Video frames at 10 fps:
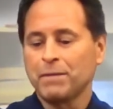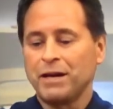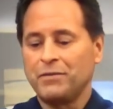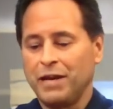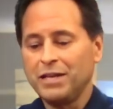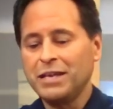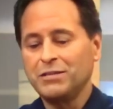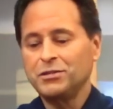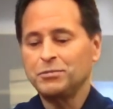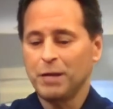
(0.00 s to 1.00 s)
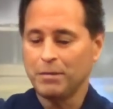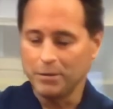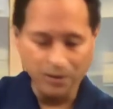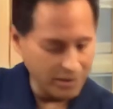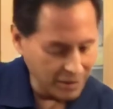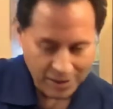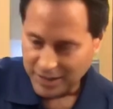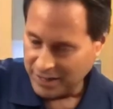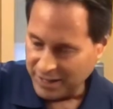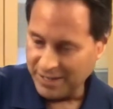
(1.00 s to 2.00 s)
of a headline newspaper,
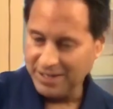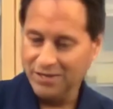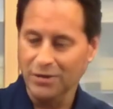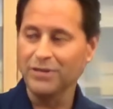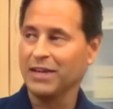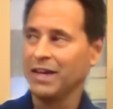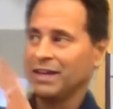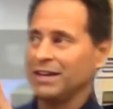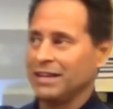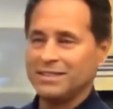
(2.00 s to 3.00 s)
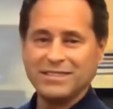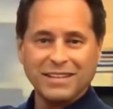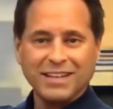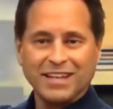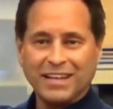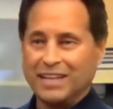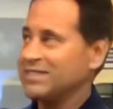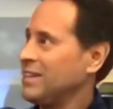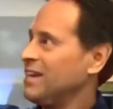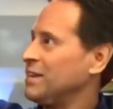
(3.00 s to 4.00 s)
right in the headlines. It
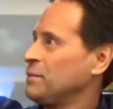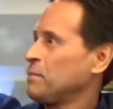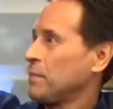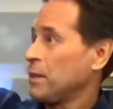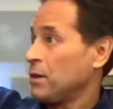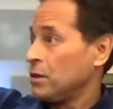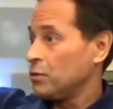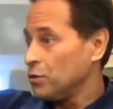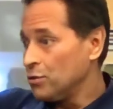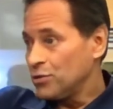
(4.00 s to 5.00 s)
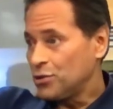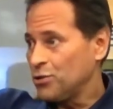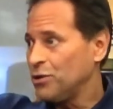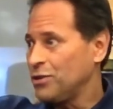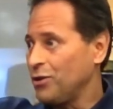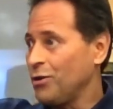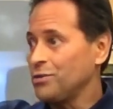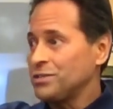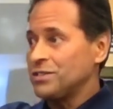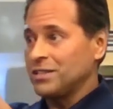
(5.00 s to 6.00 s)
said, Lou Corona,
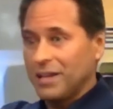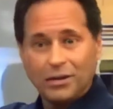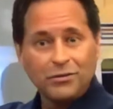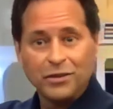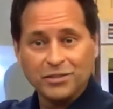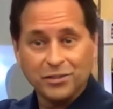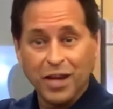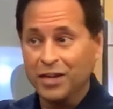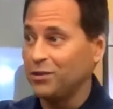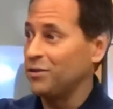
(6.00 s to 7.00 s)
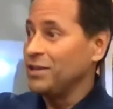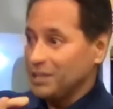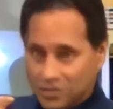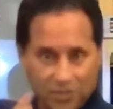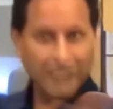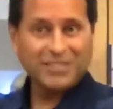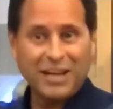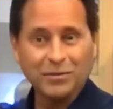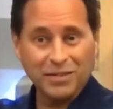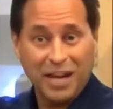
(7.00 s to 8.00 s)
holistic health educator, checks
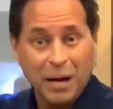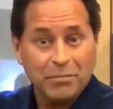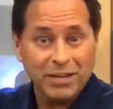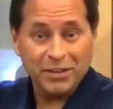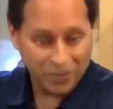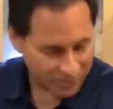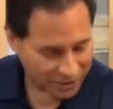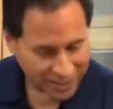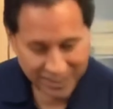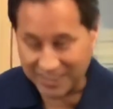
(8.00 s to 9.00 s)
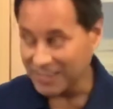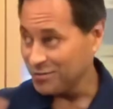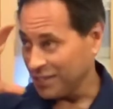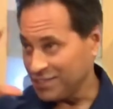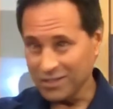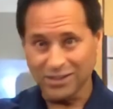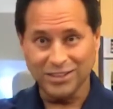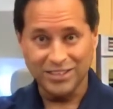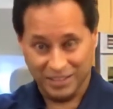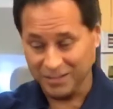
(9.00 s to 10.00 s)
out with a habanero. That's what I saw
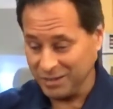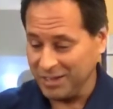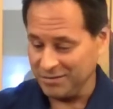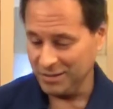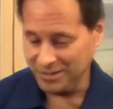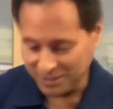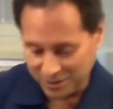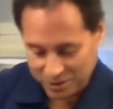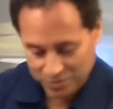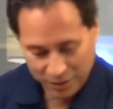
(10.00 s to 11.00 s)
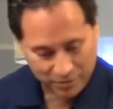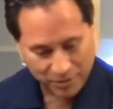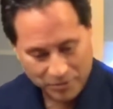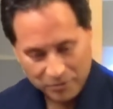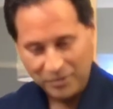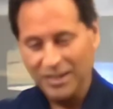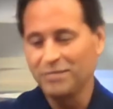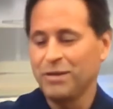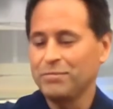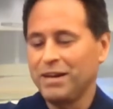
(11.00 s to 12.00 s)
in the newspaper
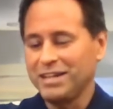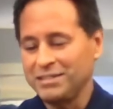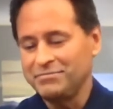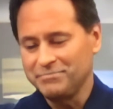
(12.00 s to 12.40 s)
in my mind.